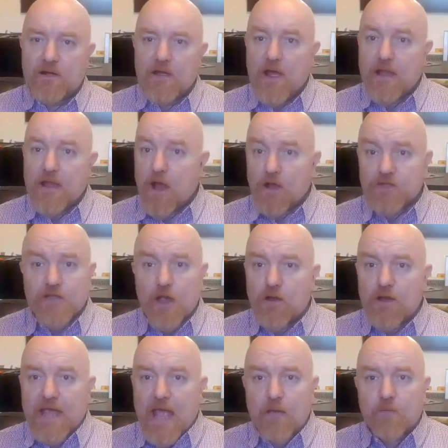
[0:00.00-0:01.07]
Now, I
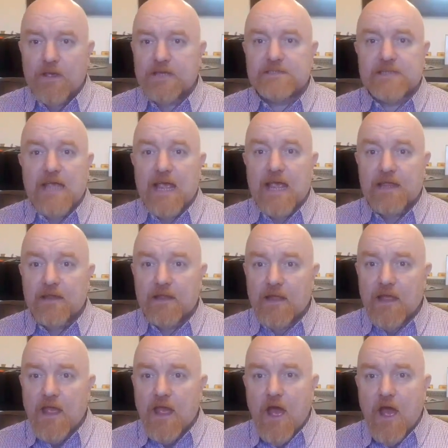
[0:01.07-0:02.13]
totally get what you're saying.
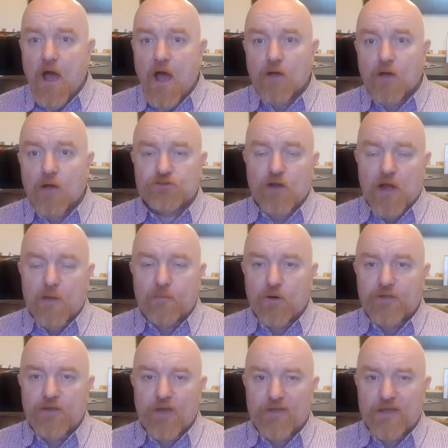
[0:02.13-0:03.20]
I was just trying to put
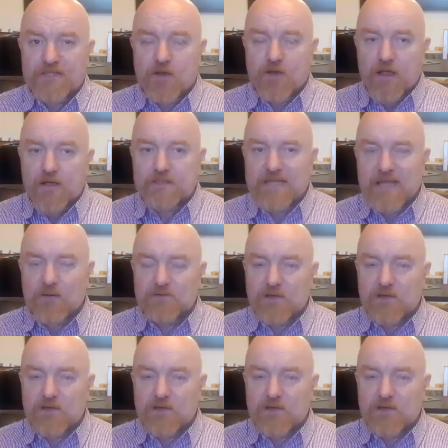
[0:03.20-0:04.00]
the other side tilt on